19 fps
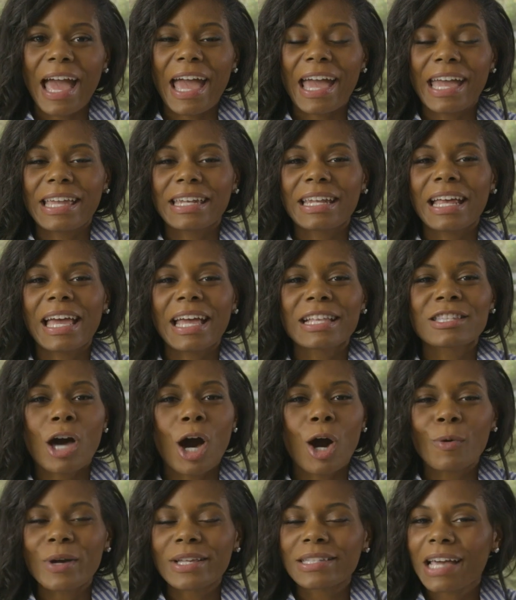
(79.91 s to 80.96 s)
And it's
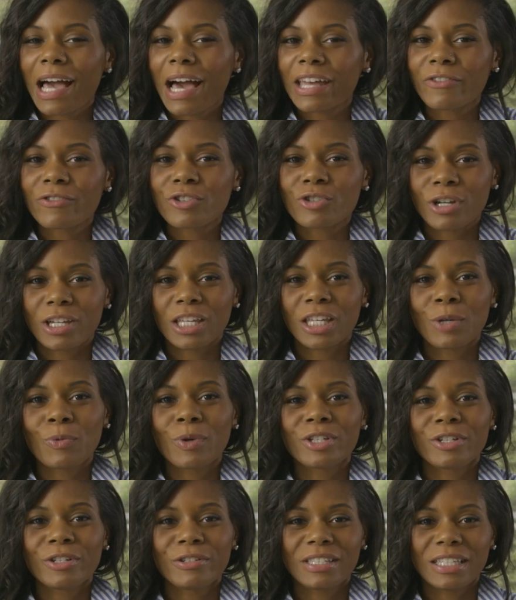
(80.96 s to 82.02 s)
always kind of tricky
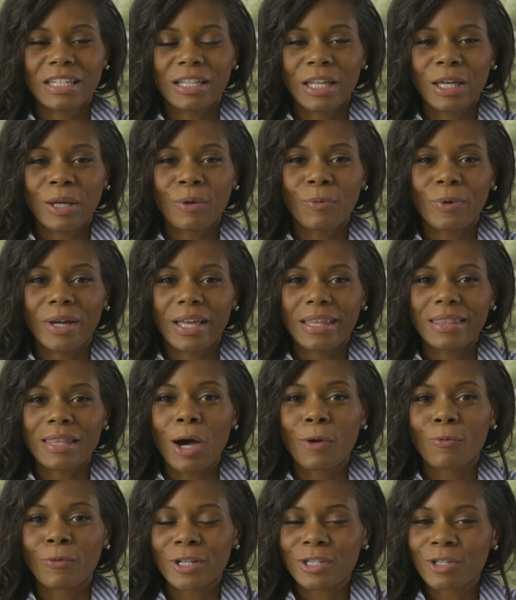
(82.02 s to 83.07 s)
when you're dealing with
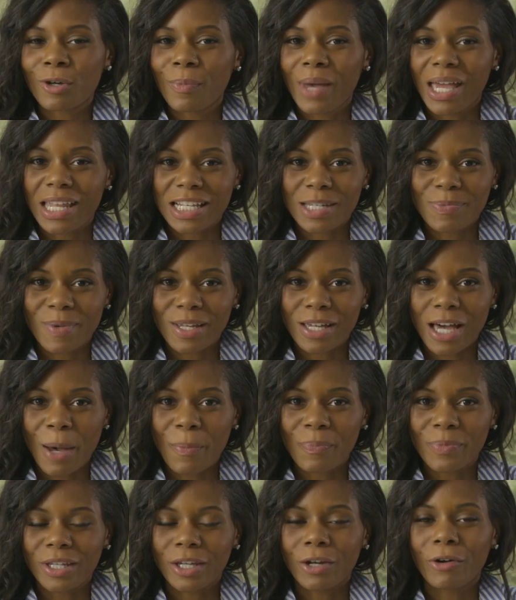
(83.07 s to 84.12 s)
a rental management
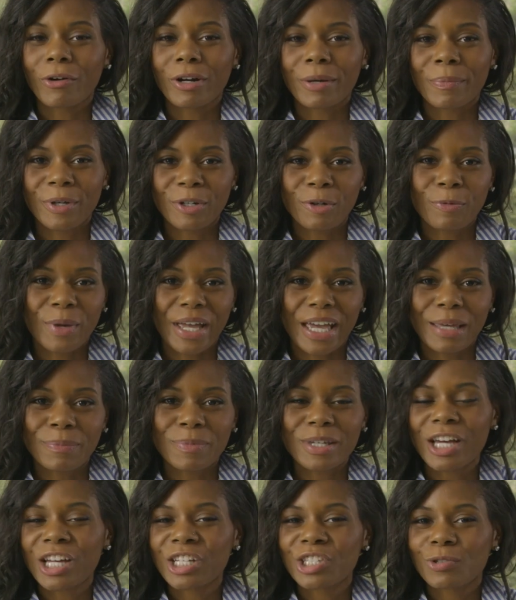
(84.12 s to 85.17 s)
company or a middleman
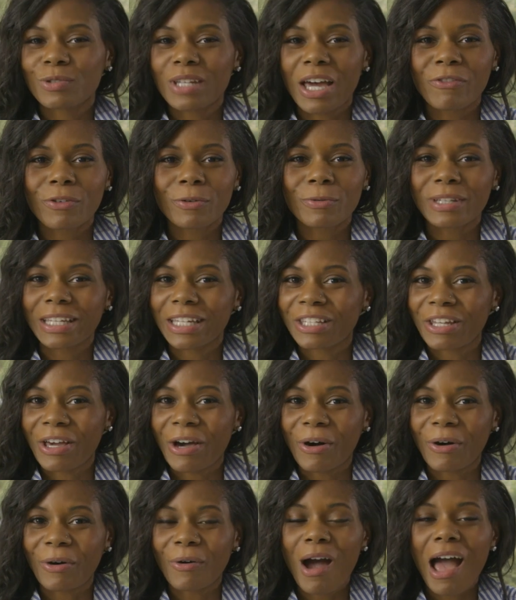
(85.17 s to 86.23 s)
because you never really
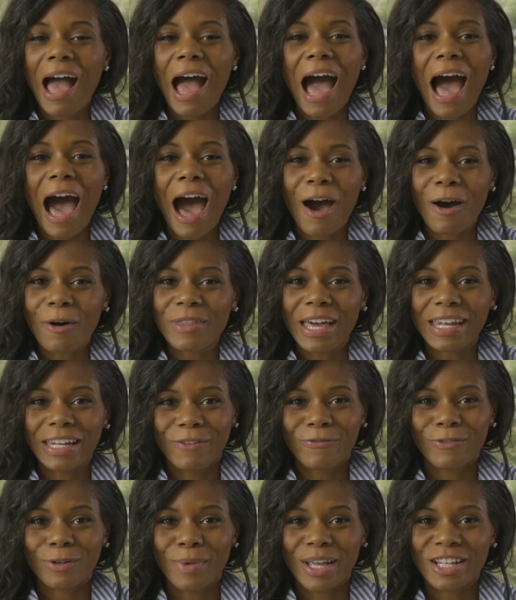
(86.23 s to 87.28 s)
know how that
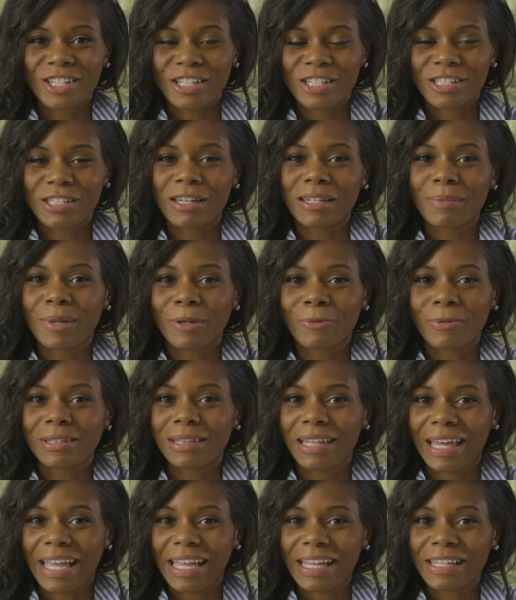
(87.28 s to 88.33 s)
information is going to be
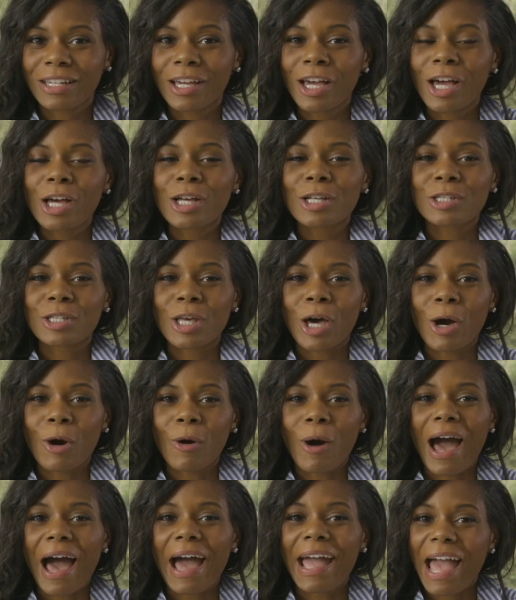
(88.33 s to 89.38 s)
relayed.
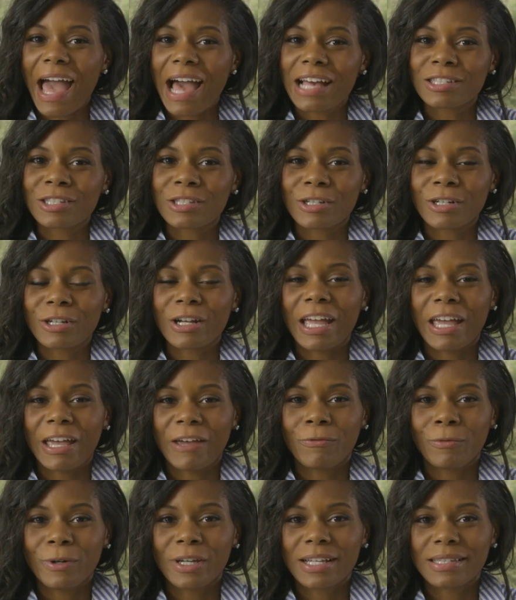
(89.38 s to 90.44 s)
So I asked her
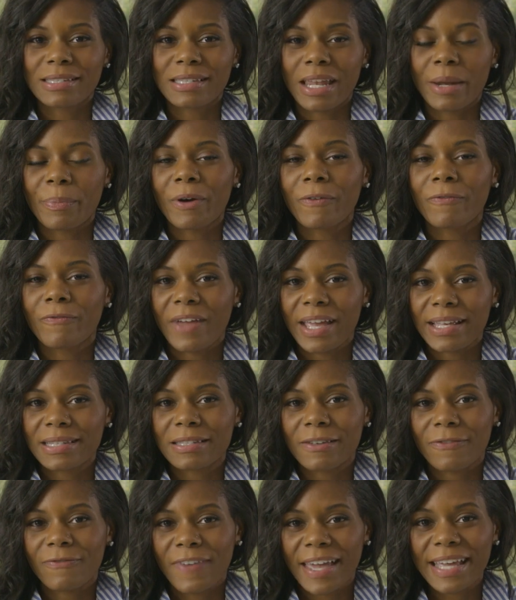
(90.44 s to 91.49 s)
if we could set up a face
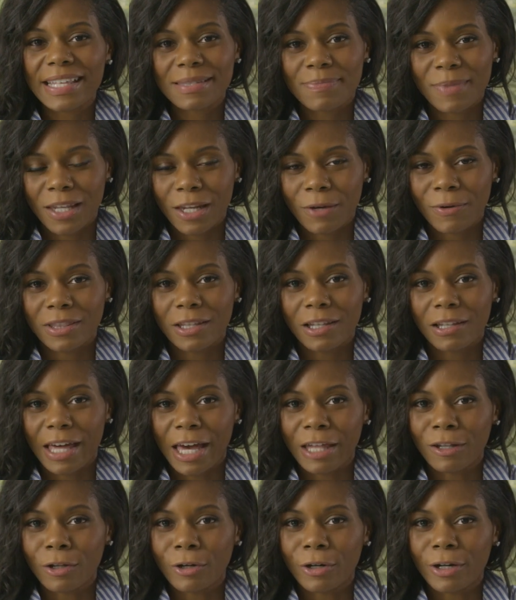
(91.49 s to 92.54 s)
to face meeting with the
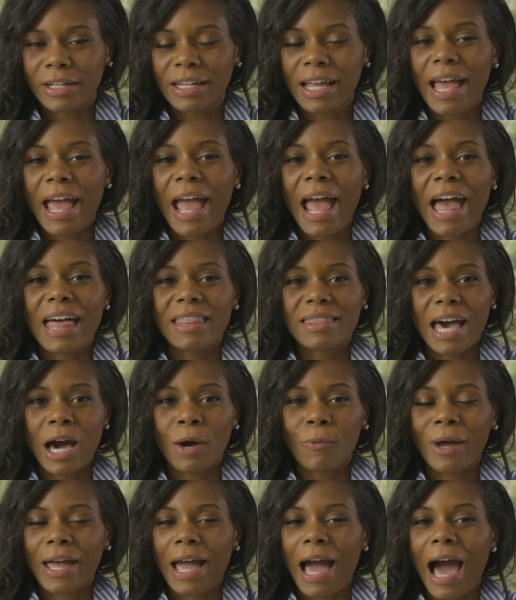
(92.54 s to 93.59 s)
landlord, and that
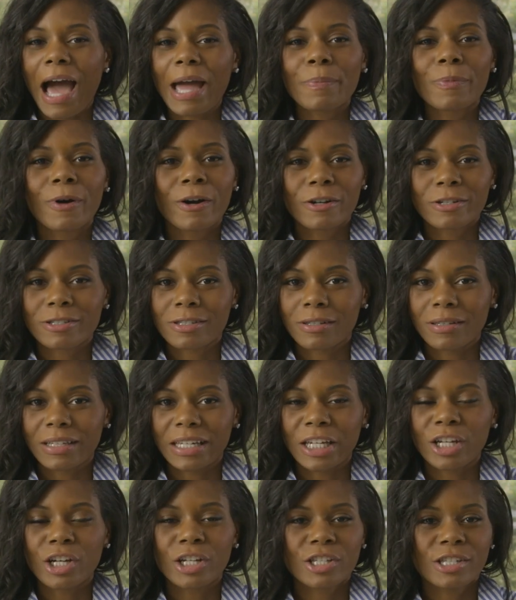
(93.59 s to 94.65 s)
way I
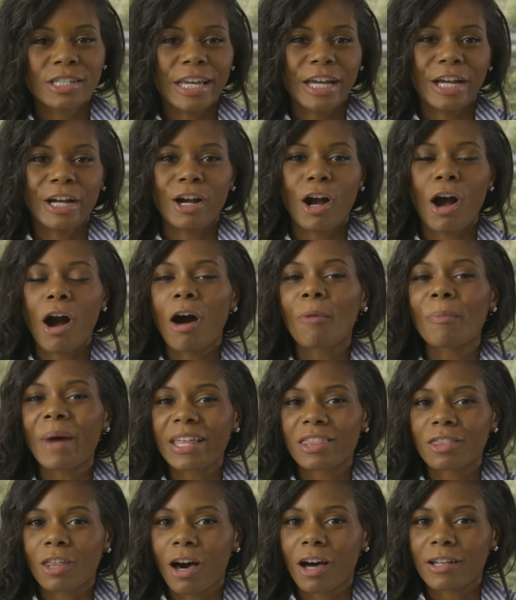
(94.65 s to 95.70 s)
personally could share all my
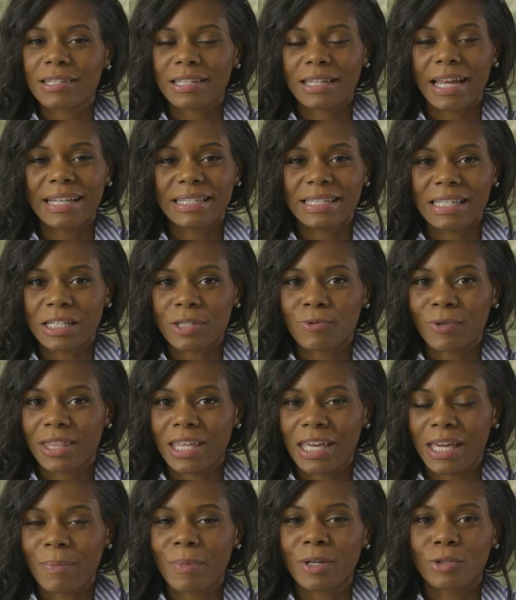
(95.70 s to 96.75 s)
thoughts and ideas with
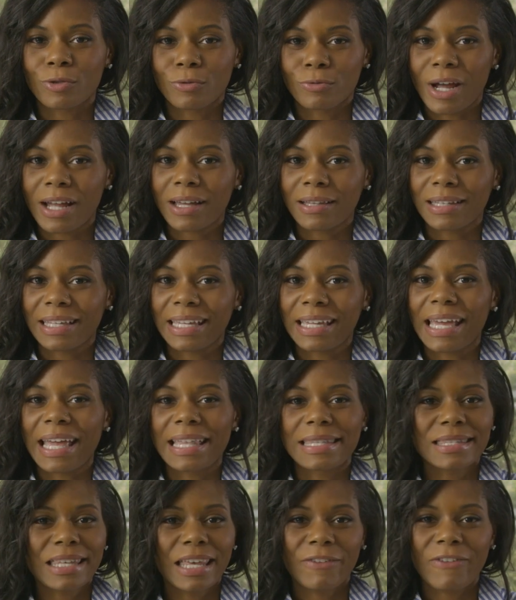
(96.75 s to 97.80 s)
him directly
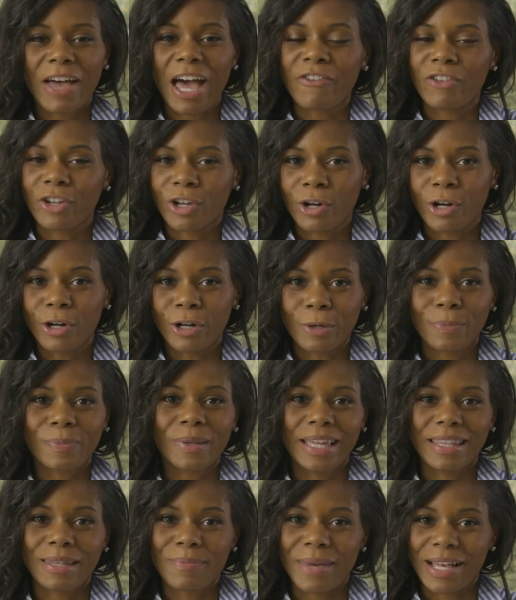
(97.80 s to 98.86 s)
instead of having her
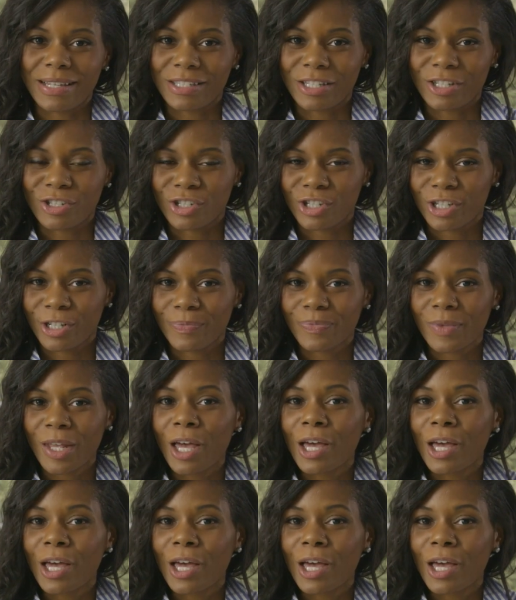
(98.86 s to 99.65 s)
play the messenger.